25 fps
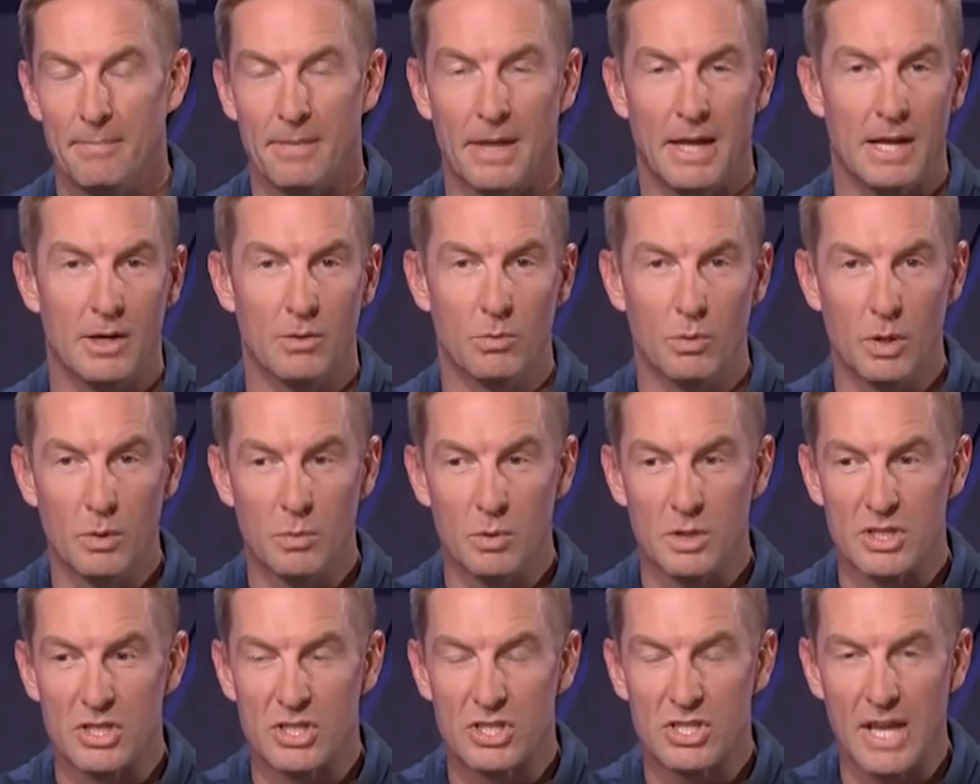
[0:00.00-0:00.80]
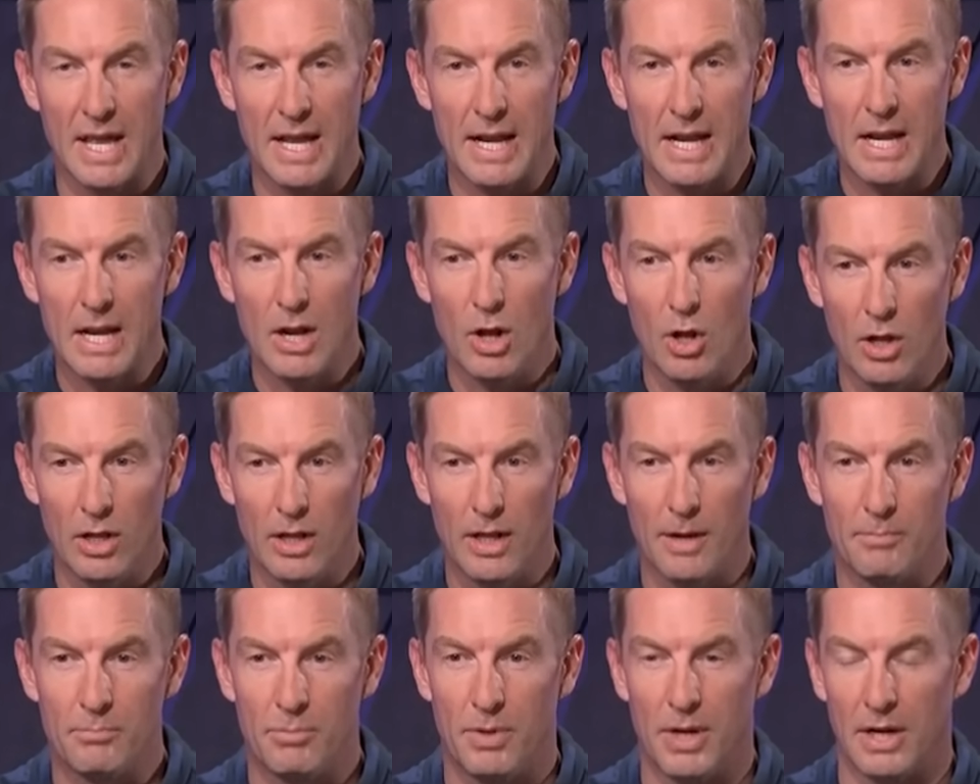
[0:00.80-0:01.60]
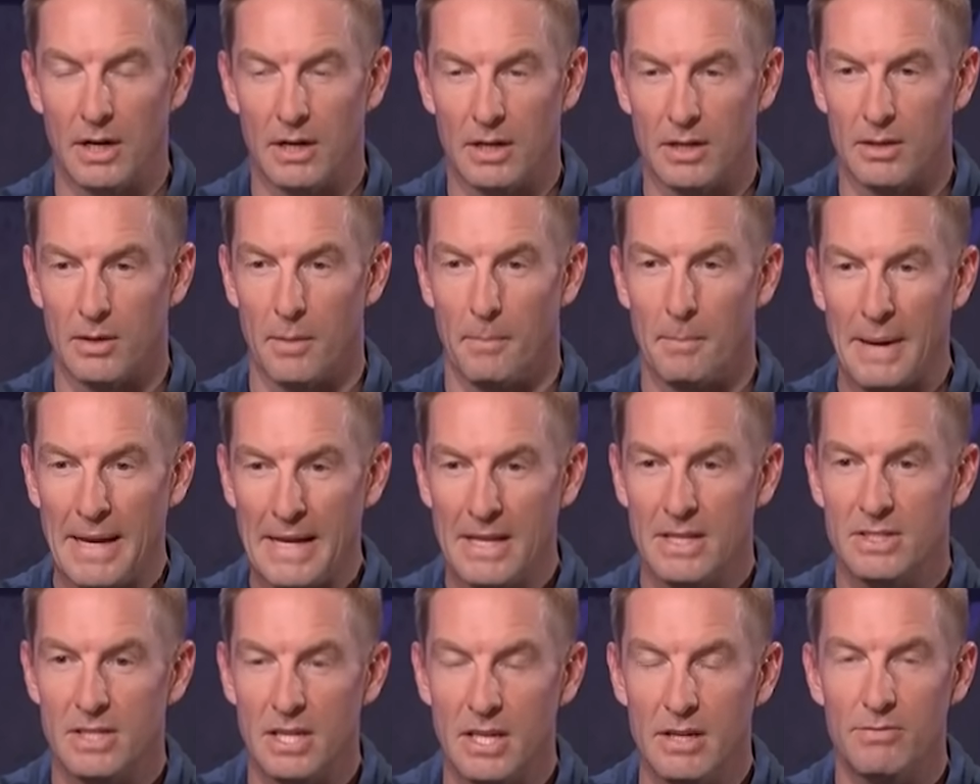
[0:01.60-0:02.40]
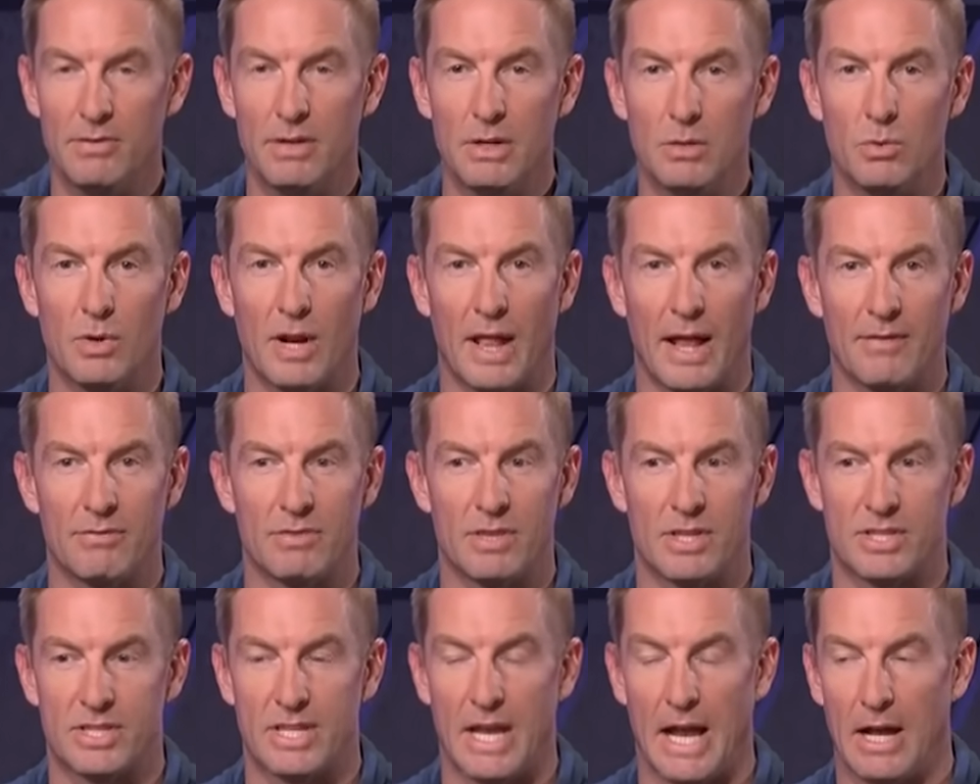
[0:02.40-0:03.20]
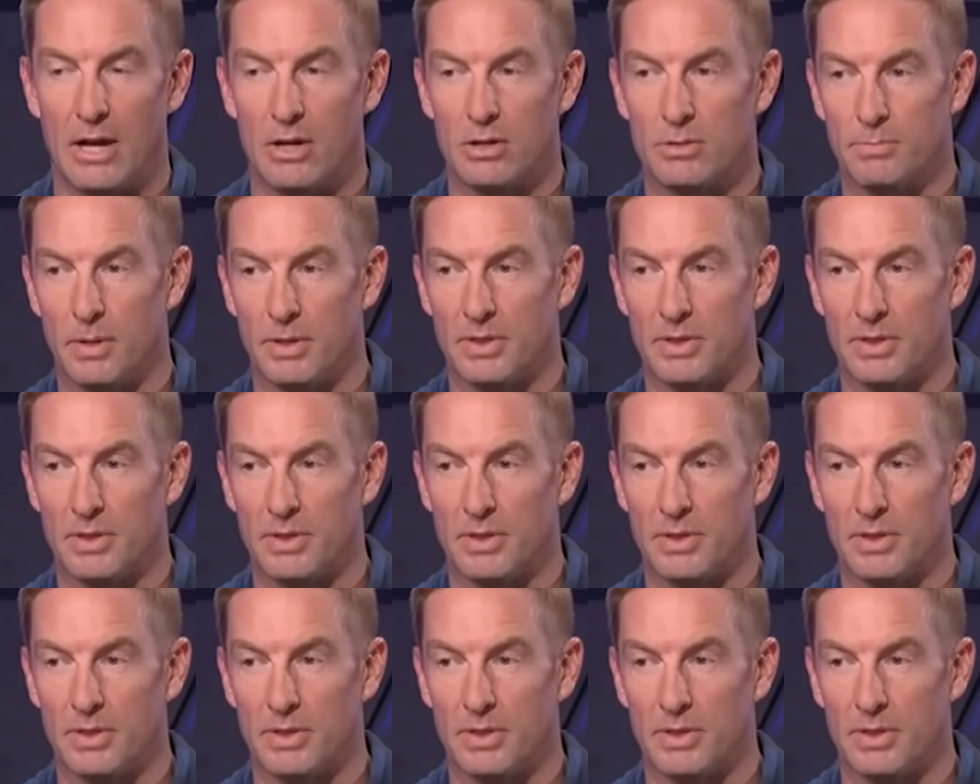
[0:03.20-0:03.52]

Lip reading: And we would set it all up there, and the main TV would have the sound,